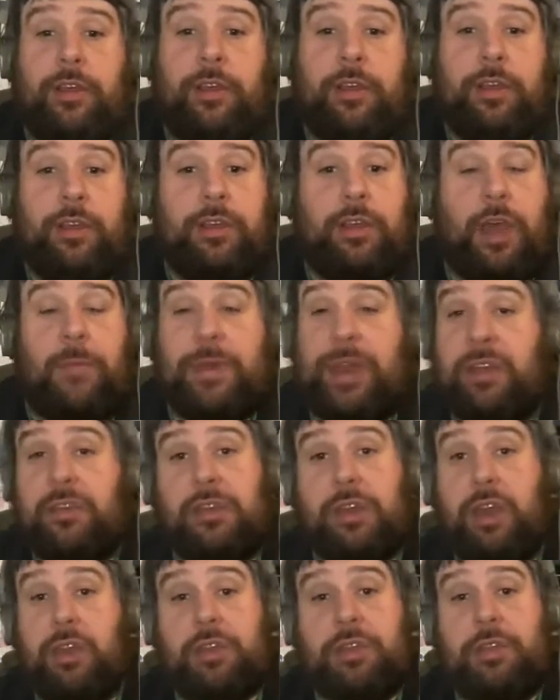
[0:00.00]
I mean,
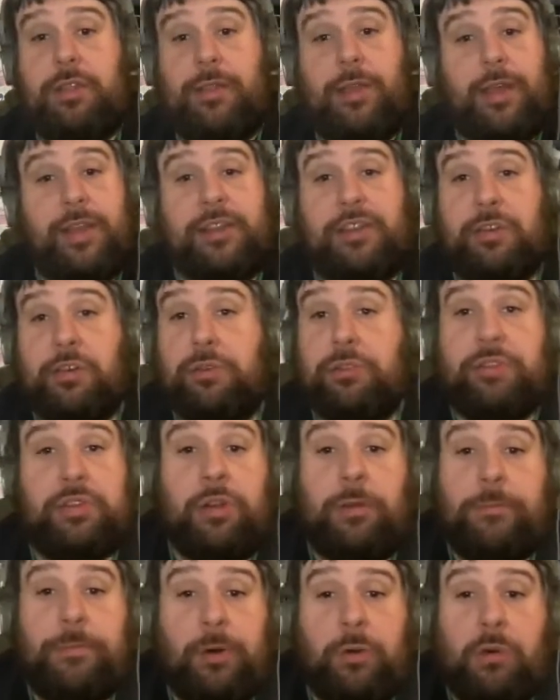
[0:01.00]
a, a, a, good
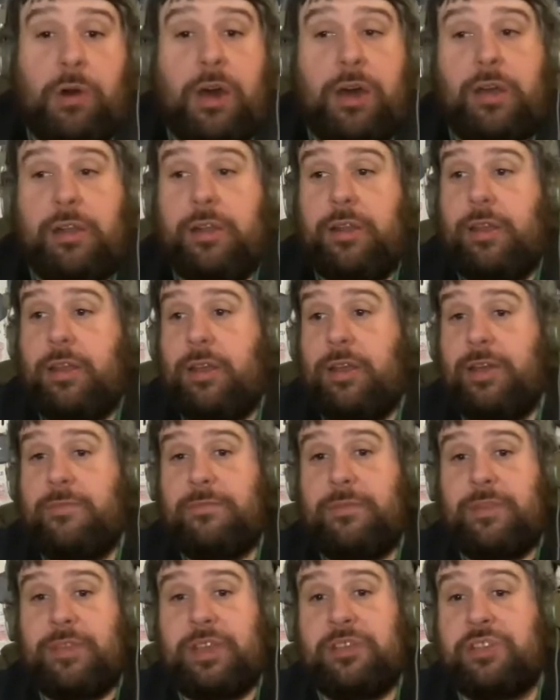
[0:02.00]
number one. Um,
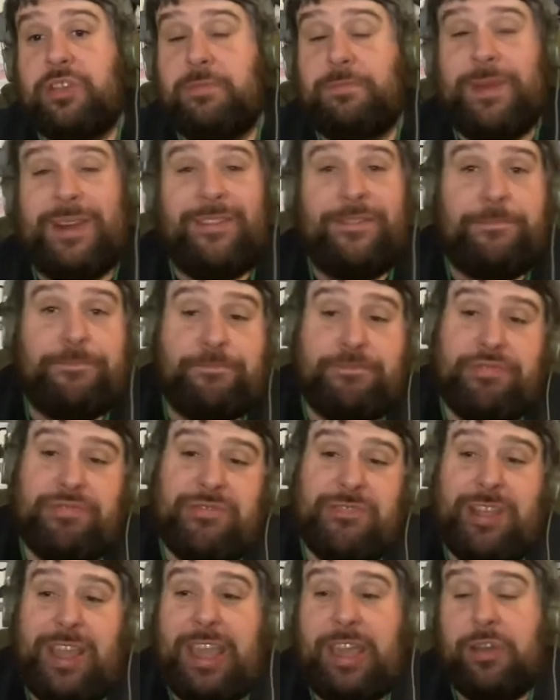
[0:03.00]
this has been a
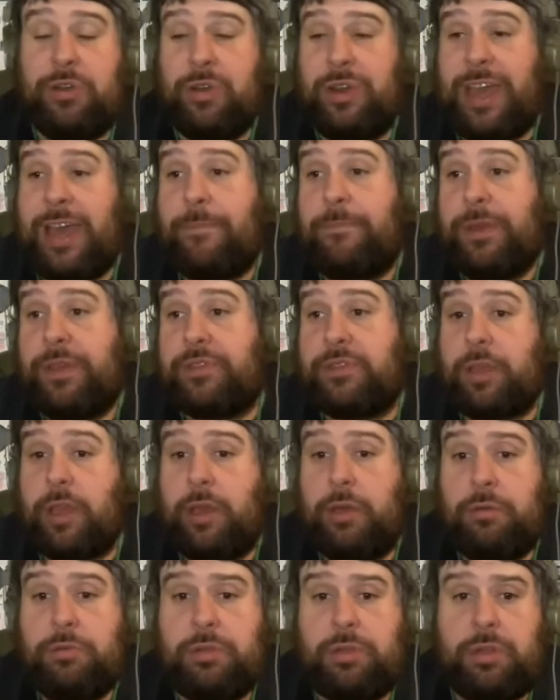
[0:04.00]
pretty good
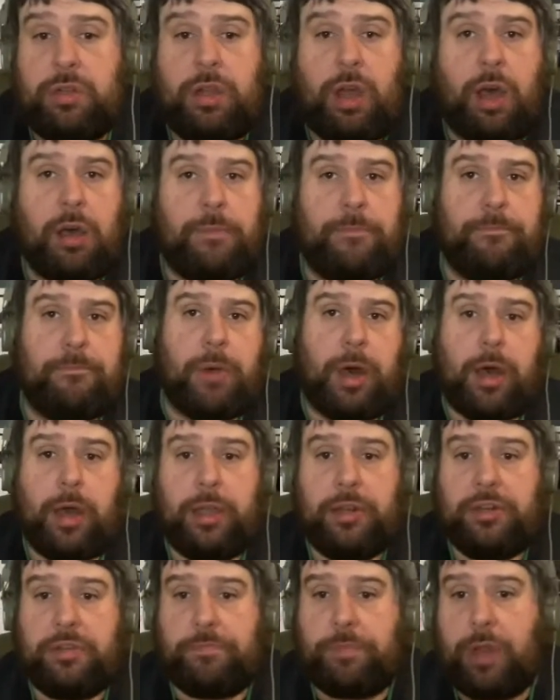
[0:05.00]
episode. Not
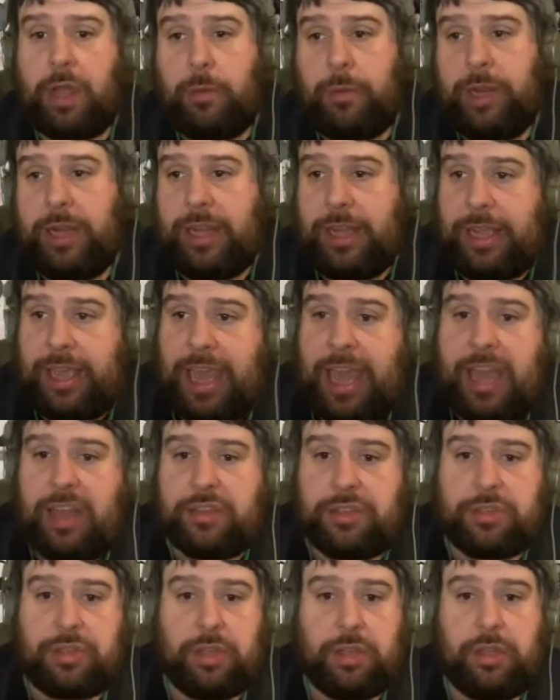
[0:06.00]
mind-blowingly
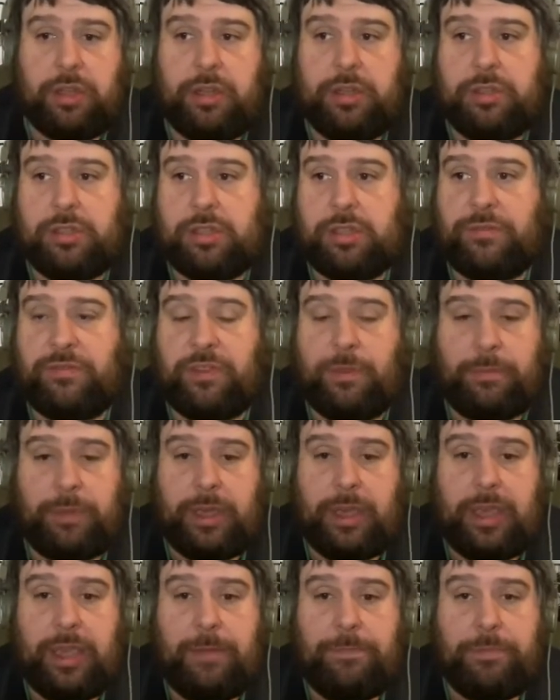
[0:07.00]
excellent for
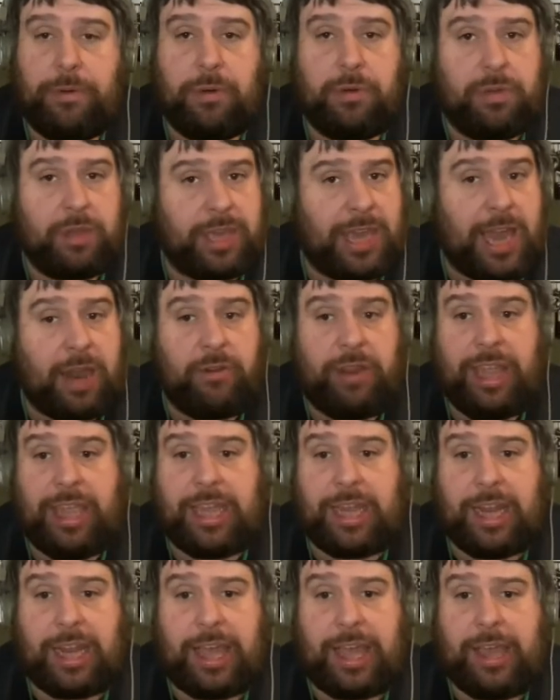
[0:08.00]
me, but Gary
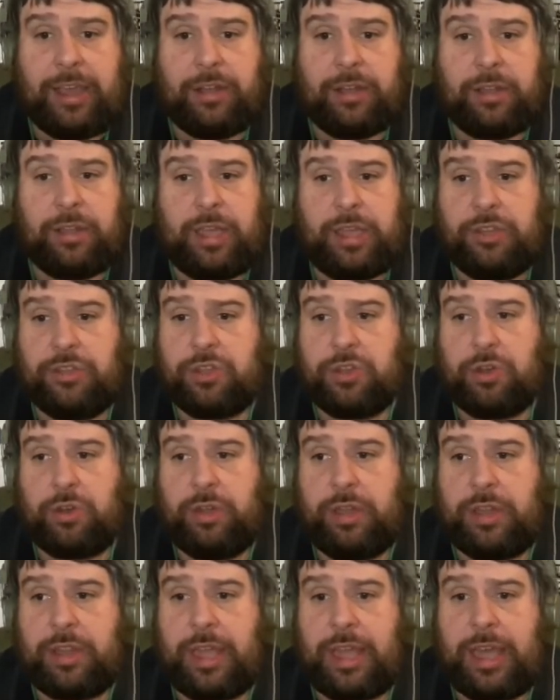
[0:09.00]
Clail
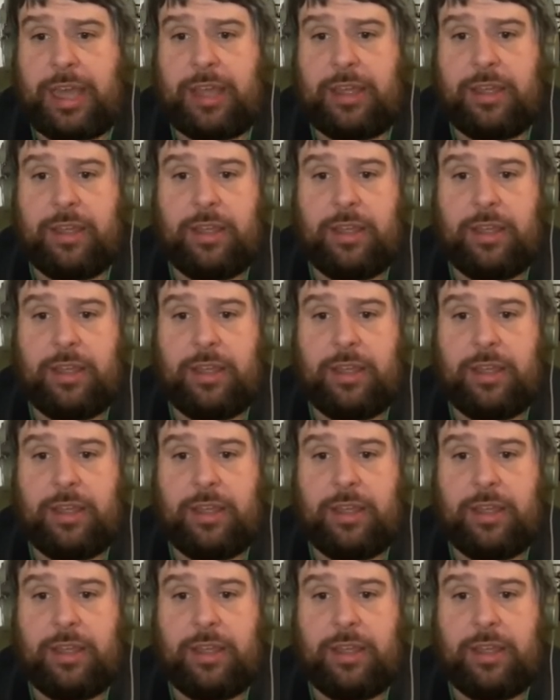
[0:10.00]
enjoyed that.